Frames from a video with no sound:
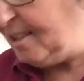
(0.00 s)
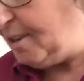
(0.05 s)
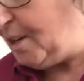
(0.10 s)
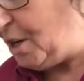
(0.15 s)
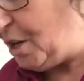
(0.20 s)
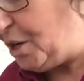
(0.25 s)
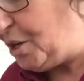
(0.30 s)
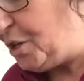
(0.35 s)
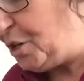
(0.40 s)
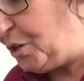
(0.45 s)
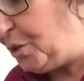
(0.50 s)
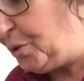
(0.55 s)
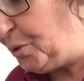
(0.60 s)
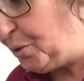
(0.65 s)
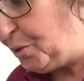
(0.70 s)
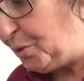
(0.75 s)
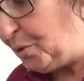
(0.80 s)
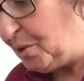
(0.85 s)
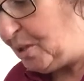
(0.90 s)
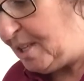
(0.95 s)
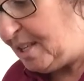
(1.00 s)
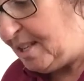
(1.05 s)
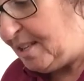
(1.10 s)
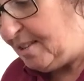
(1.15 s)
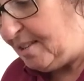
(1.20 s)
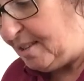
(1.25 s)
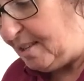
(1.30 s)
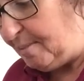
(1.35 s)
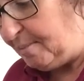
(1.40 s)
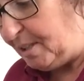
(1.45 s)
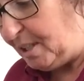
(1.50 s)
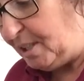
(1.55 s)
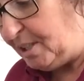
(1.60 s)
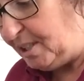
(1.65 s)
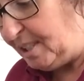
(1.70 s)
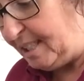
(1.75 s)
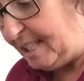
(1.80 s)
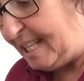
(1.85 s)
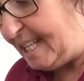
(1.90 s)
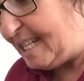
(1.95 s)
I know that I'm going
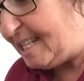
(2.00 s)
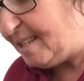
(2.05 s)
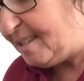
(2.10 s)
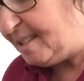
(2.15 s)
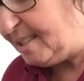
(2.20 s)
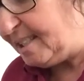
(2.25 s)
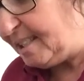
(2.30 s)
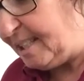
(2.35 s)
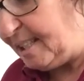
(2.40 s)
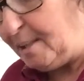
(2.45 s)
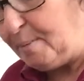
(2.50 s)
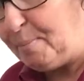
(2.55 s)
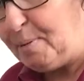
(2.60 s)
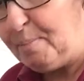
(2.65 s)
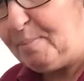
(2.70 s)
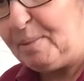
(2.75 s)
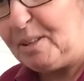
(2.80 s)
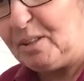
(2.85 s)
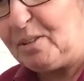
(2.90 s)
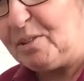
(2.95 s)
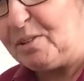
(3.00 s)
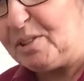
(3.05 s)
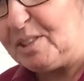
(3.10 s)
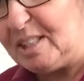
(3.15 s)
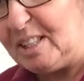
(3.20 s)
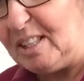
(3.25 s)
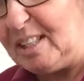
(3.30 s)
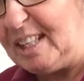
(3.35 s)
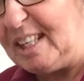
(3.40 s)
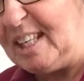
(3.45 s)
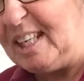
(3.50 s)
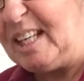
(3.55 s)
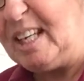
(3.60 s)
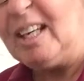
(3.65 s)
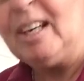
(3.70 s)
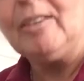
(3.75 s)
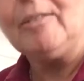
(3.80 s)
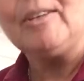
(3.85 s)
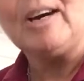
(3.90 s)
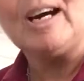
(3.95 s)
to heat this up because I love